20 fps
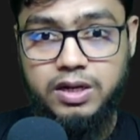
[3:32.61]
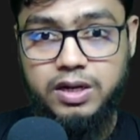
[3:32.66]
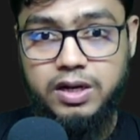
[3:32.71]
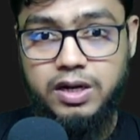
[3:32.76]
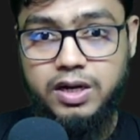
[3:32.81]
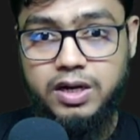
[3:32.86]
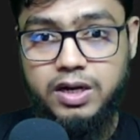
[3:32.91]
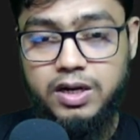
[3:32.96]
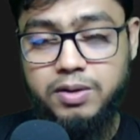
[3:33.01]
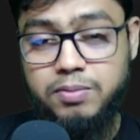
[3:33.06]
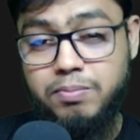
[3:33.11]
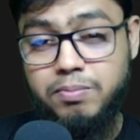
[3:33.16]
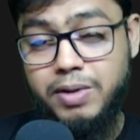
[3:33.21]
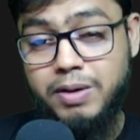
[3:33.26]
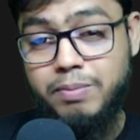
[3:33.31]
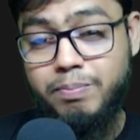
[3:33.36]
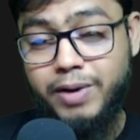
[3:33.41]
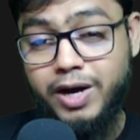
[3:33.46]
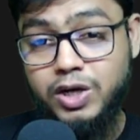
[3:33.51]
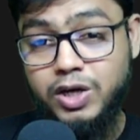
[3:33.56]

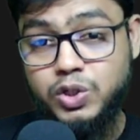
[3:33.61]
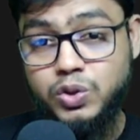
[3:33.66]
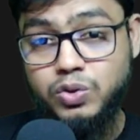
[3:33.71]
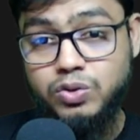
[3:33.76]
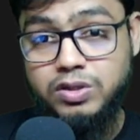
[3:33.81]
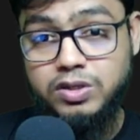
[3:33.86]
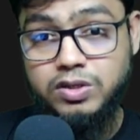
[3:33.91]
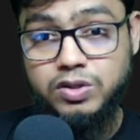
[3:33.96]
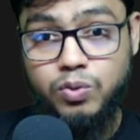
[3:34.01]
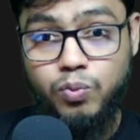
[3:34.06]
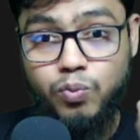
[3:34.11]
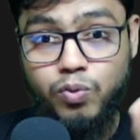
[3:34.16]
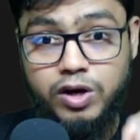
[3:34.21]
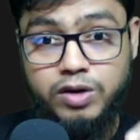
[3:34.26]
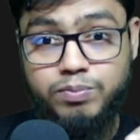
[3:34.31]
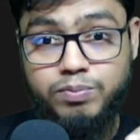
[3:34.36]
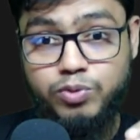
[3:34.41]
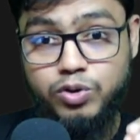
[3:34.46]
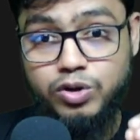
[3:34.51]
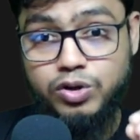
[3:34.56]
My version is
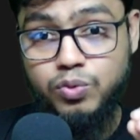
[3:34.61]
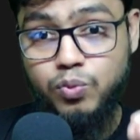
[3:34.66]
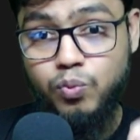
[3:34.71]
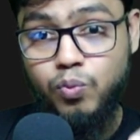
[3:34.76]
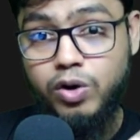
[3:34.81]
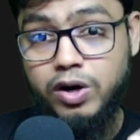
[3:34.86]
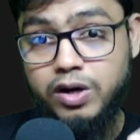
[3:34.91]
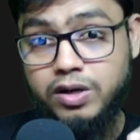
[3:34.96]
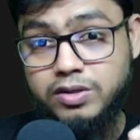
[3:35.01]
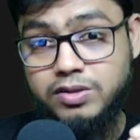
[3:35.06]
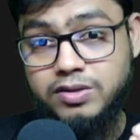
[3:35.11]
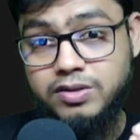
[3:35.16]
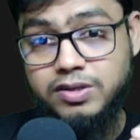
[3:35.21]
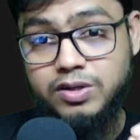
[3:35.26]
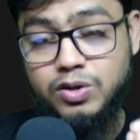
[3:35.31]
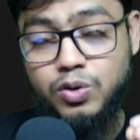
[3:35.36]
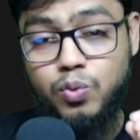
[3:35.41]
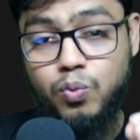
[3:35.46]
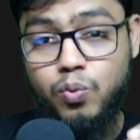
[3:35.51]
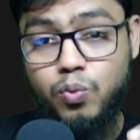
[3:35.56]

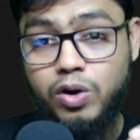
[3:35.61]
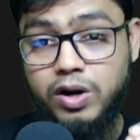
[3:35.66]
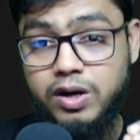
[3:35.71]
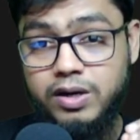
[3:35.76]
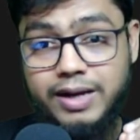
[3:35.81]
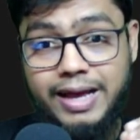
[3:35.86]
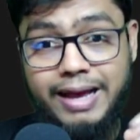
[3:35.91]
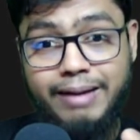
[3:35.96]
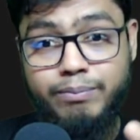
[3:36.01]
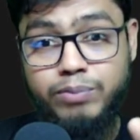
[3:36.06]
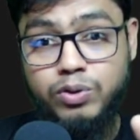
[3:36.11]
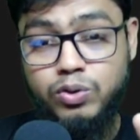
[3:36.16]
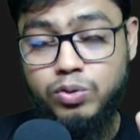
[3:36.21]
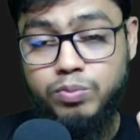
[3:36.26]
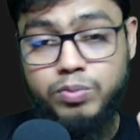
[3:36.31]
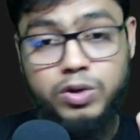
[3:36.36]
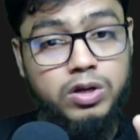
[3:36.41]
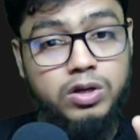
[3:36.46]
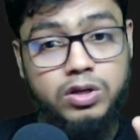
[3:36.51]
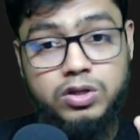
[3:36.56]
1.101
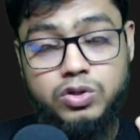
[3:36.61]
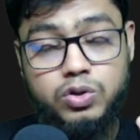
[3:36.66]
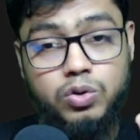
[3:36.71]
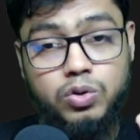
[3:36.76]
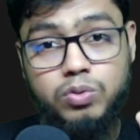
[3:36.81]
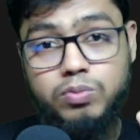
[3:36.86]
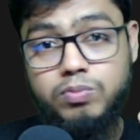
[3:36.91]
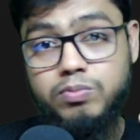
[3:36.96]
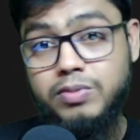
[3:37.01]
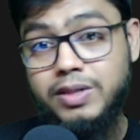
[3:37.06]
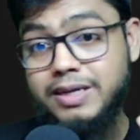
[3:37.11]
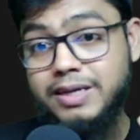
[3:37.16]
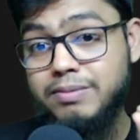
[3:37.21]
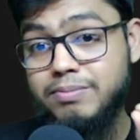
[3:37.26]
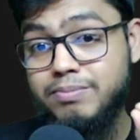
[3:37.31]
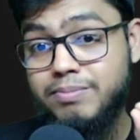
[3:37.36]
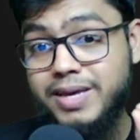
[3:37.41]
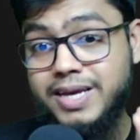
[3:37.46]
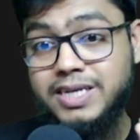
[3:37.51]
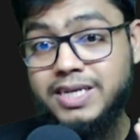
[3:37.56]
above. So like
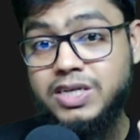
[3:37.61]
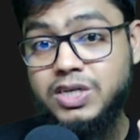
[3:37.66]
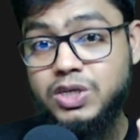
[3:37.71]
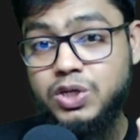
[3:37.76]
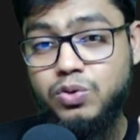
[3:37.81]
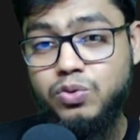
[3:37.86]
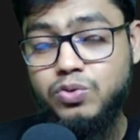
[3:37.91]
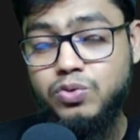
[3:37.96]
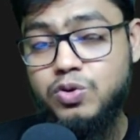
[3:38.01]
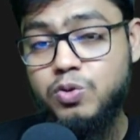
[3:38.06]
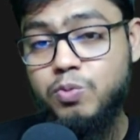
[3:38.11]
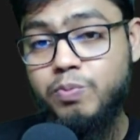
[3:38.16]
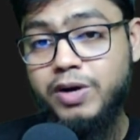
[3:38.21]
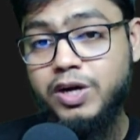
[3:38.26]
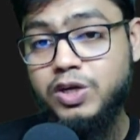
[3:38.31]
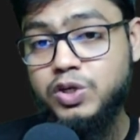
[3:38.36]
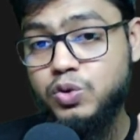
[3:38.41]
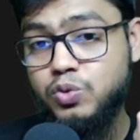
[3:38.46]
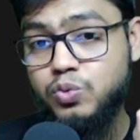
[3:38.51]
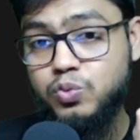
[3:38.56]
make sure your
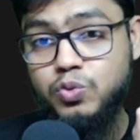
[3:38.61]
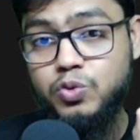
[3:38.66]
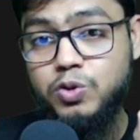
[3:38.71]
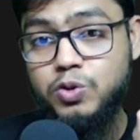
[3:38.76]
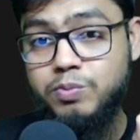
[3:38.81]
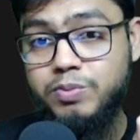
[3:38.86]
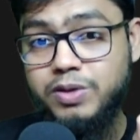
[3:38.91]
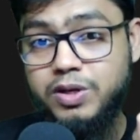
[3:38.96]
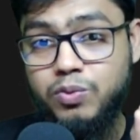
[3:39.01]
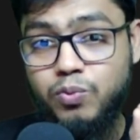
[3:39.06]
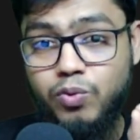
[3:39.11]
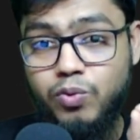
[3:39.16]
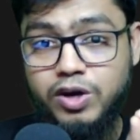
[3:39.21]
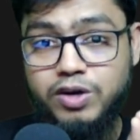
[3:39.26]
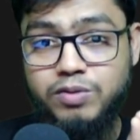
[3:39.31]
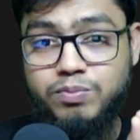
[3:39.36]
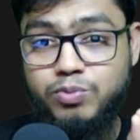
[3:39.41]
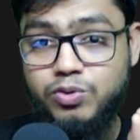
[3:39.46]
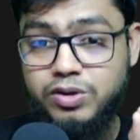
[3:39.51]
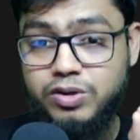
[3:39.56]
version will be
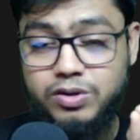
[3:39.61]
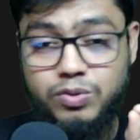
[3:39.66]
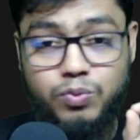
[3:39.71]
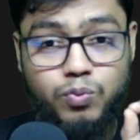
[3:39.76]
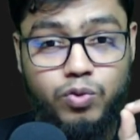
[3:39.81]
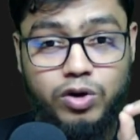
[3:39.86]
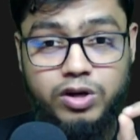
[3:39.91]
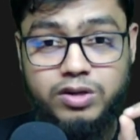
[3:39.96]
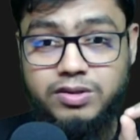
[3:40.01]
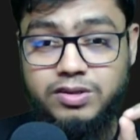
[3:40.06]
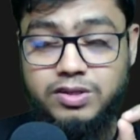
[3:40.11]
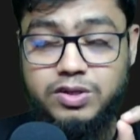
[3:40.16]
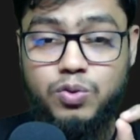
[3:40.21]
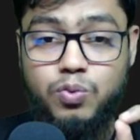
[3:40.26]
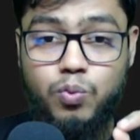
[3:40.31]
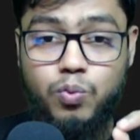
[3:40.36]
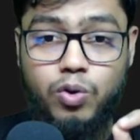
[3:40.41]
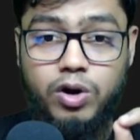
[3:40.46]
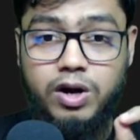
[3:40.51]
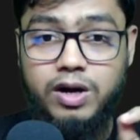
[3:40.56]

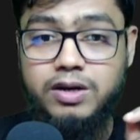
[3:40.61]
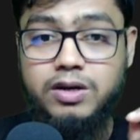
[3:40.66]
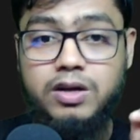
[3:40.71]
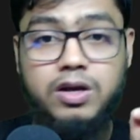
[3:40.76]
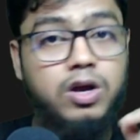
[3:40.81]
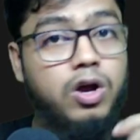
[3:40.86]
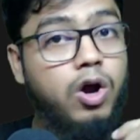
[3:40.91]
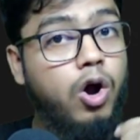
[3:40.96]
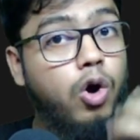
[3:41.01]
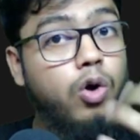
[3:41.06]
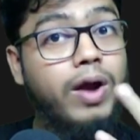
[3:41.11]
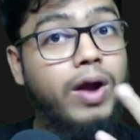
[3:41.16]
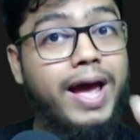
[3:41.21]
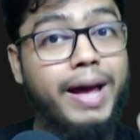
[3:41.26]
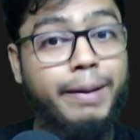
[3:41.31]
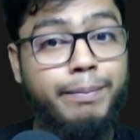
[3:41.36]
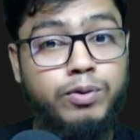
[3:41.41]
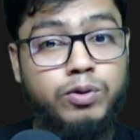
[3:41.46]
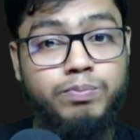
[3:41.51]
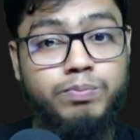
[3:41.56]
1.101 or
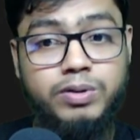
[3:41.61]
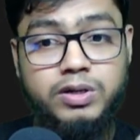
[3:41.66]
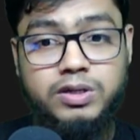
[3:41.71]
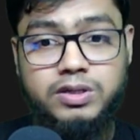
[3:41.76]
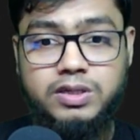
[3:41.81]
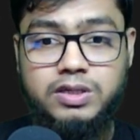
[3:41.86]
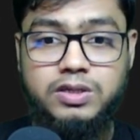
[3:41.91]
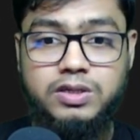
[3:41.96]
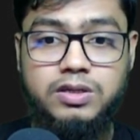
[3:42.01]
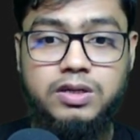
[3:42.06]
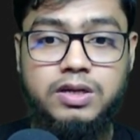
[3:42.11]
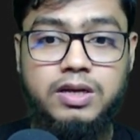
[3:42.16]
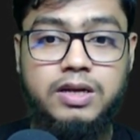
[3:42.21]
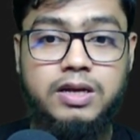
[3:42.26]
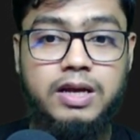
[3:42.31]
above version.